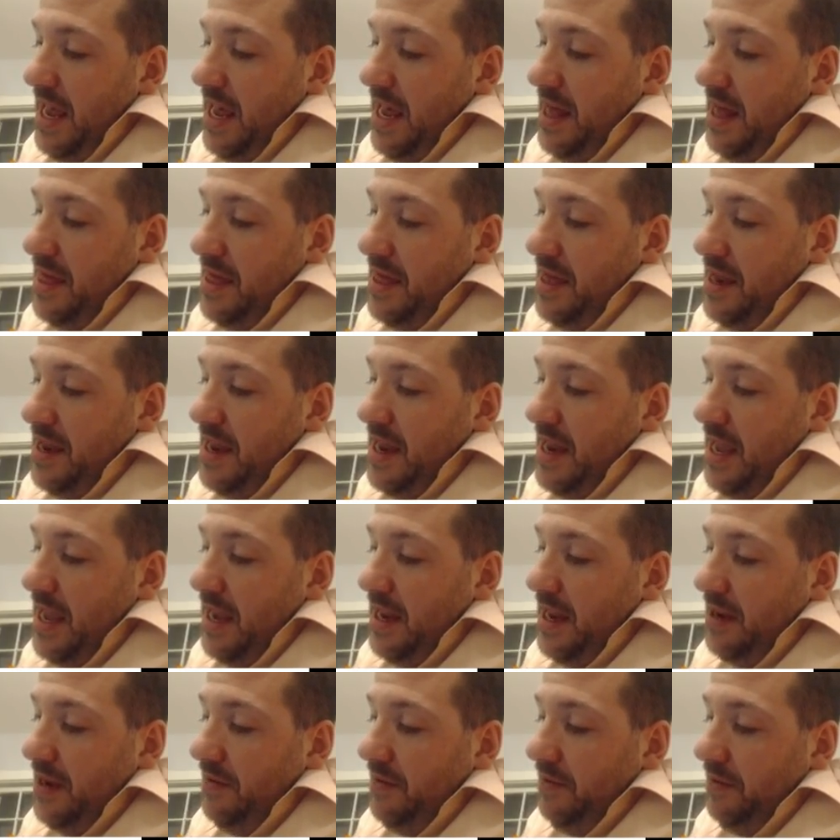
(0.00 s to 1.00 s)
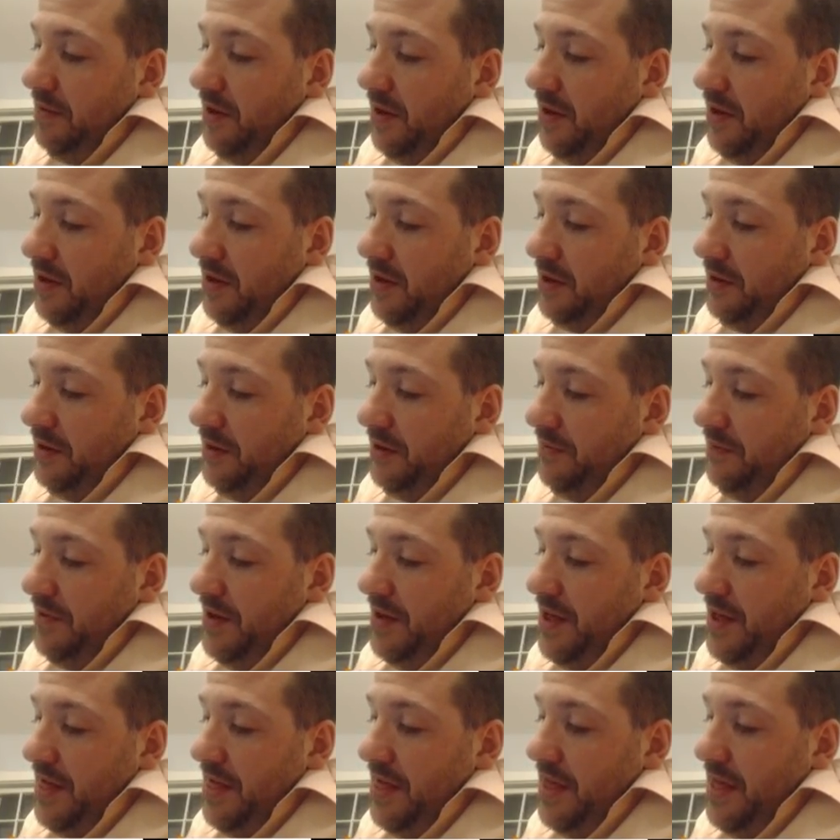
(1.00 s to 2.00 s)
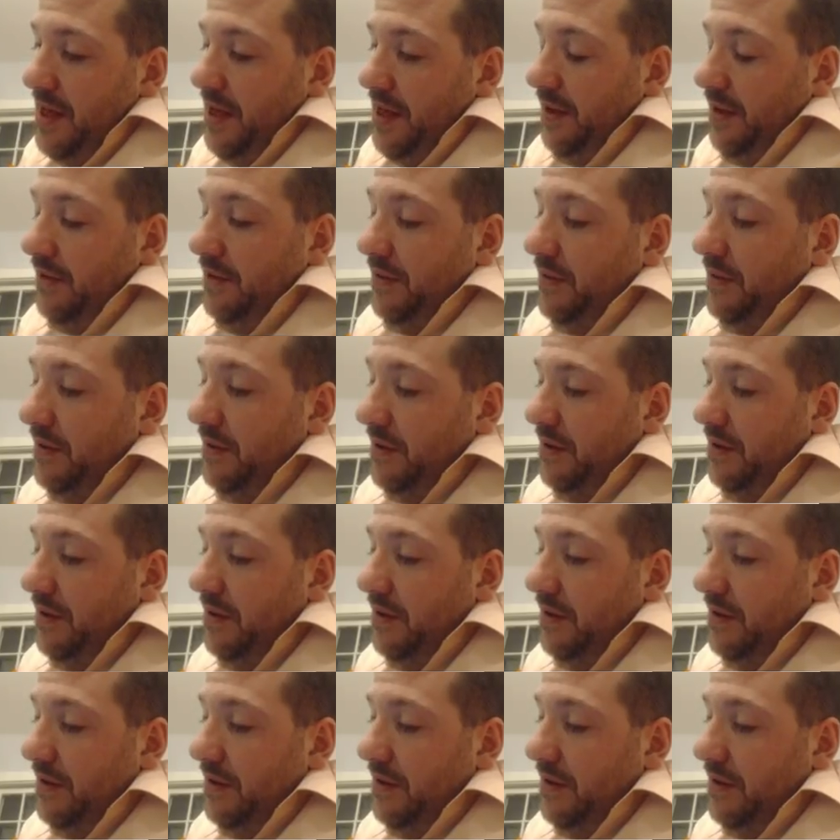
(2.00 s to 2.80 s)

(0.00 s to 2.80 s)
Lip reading: and the negative log of this